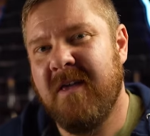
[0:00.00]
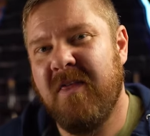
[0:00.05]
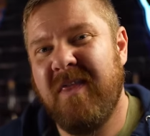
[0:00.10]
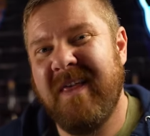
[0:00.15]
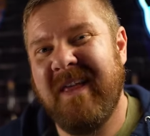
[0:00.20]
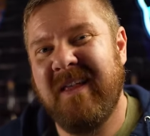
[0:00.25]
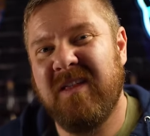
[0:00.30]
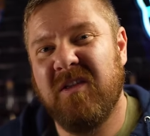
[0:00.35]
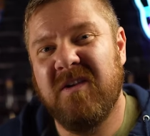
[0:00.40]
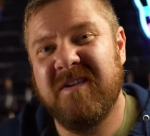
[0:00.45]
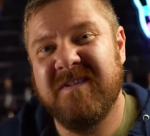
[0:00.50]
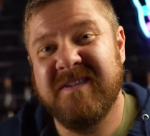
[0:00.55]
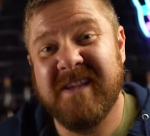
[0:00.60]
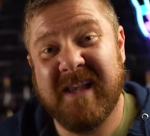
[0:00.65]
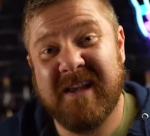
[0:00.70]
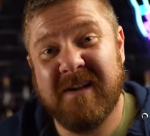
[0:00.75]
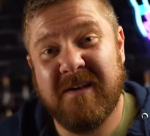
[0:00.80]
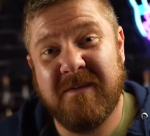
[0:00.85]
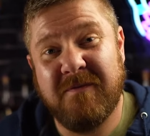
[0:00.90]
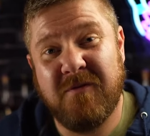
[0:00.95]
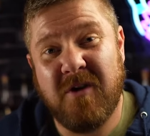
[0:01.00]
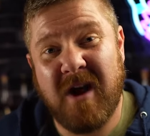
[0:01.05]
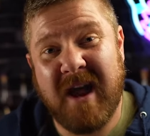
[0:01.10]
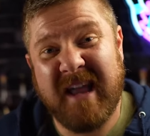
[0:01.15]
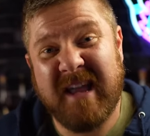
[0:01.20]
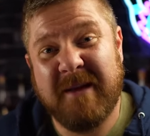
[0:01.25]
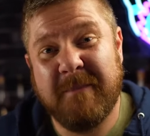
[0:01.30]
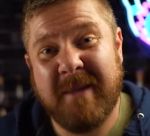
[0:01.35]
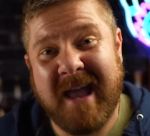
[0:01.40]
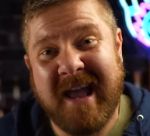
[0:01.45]
that looks like a
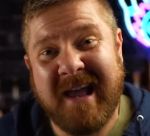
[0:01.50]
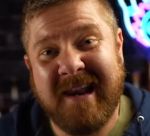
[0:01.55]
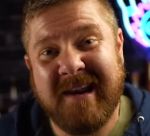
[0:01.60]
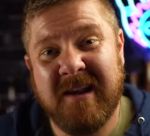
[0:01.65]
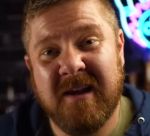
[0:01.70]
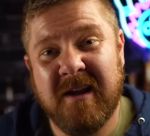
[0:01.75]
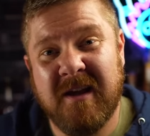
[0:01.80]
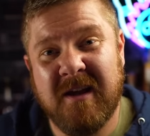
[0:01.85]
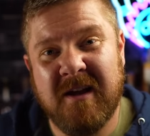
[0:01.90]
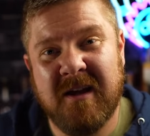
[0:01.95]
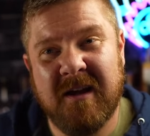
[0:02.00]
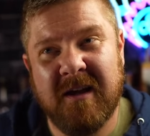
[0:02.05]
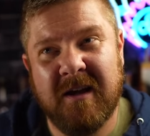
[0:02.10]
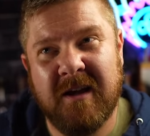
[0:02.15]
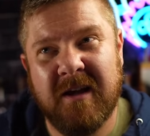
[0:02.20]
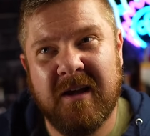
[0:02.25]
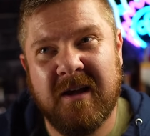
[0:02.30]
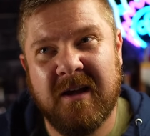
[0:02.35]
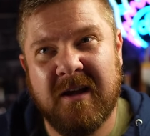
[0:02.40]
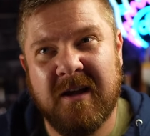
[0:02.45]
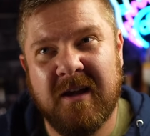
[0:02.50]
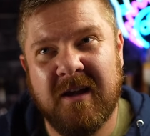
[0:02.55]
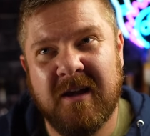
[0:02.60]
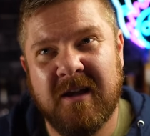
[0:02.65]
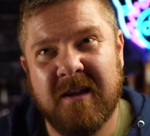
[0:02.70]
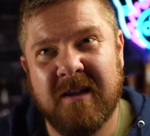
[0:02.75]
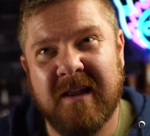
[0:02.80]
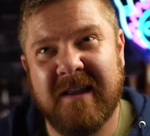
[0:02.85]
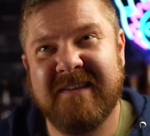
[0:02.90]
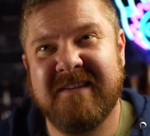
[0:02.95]
frying pan,
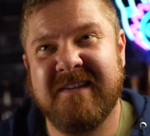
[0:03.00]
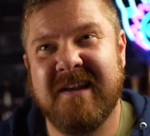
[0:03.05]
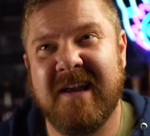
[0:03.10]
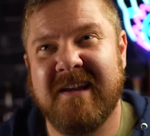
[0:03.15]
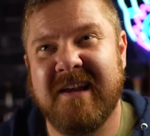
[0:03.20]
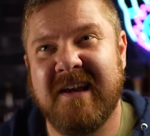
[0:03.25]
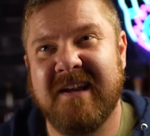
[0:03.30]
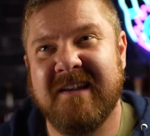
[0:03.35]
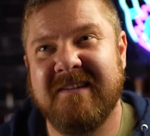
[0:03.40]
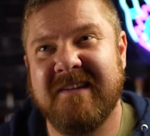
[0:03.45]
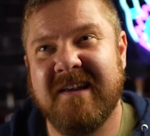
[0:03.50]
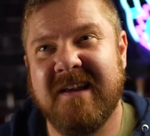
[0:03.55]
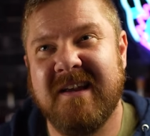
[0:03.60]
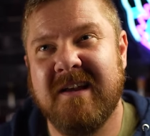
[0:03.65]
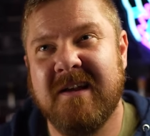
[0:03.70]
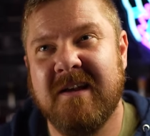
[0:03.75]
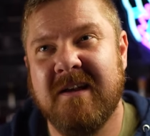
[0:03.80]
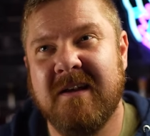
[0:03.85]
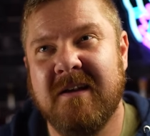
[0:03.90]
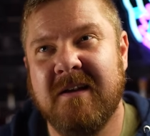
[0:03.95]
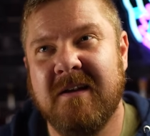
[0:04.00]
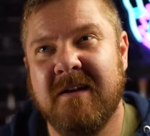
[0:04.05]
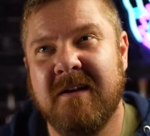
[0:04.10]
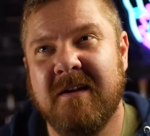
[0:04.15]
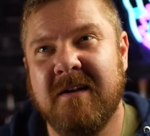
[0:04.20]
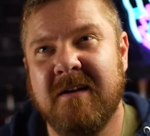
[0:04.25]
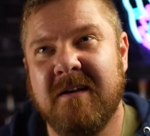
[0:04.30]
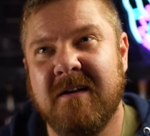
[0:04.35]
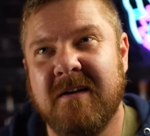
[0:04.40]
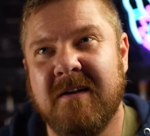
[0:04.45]
that's not Tennessee.
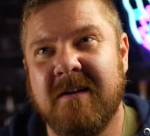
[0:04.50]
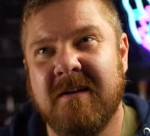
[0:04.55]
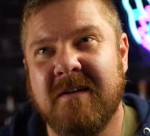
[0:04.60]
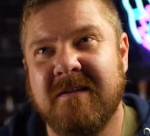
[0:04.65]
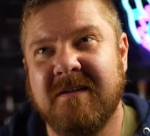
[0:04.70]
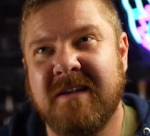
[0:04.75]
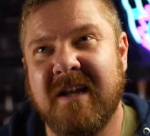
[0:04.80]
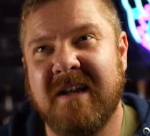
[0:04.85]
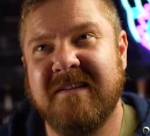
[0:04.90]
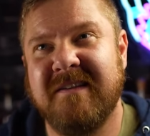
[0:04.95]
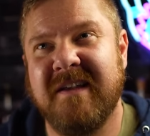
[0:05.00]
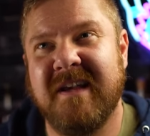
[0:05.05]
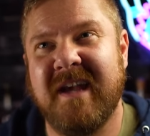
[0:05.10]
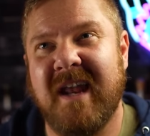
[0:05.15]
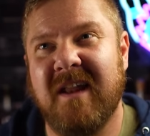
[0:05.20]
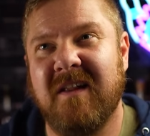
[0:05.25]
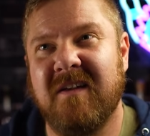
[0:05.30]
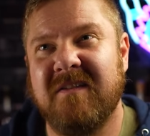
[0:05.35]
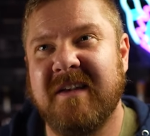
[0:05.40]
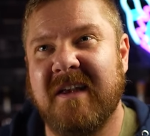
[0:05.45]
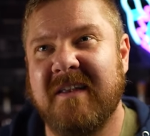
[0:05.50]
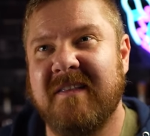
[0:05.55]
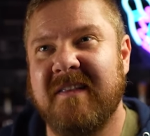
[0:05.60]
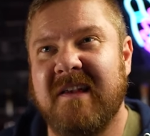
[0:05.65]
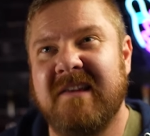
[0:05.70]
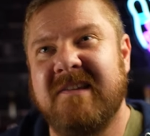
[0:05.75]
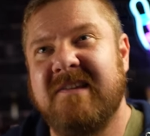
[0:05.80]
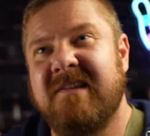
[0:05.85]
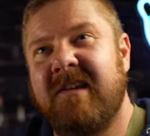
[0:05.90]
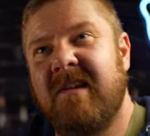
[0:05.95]
Tennessee kind of looks like
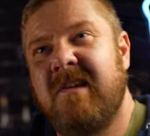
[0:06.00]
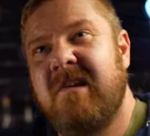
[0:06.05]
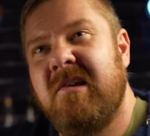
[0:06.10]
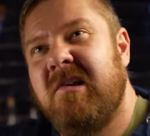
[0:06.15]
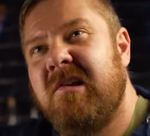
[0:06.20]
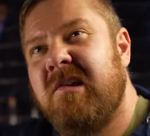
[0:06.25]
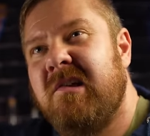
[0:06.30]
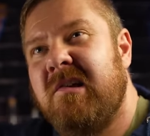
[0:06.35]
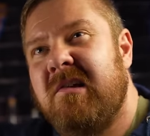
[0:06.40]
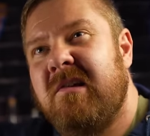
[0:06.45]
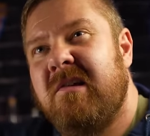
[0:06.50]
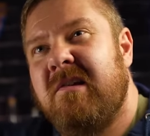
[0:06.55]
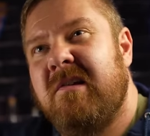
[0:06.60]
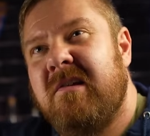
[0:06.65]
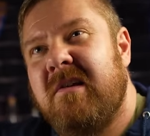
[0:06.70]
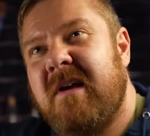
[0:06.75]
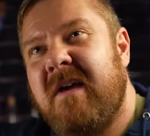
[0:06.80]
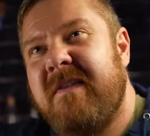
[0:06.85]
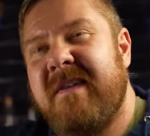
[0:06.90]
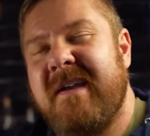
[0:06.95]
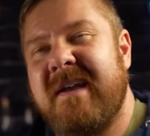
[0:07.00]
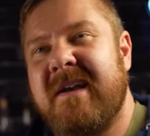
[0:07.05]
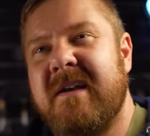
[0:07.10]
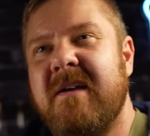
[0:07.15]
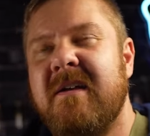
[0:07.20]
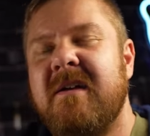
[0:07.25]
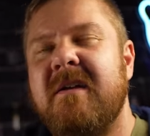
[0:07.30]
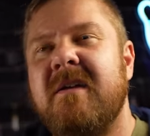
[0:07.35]
this, I think.